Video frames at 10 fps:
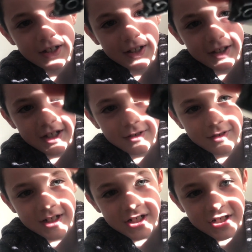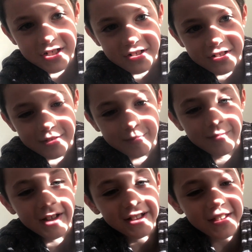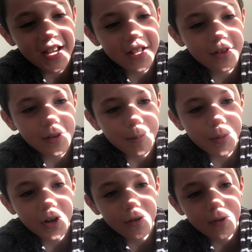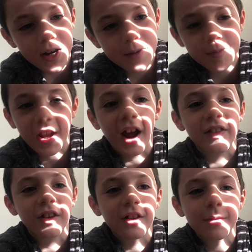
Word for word: a Lego engine or something like that, you can put it right behind the